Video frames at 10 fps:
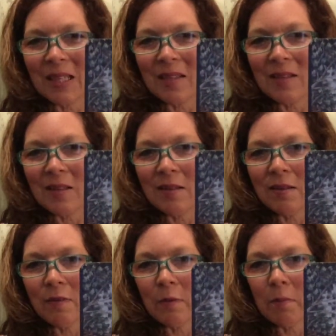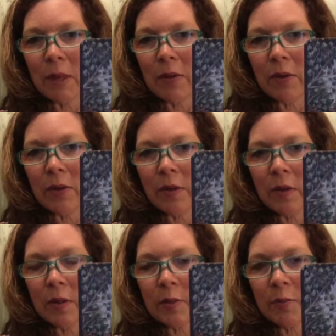Sense of
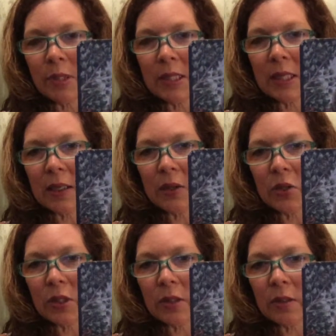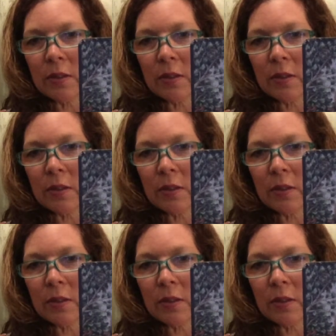motherhood, protection,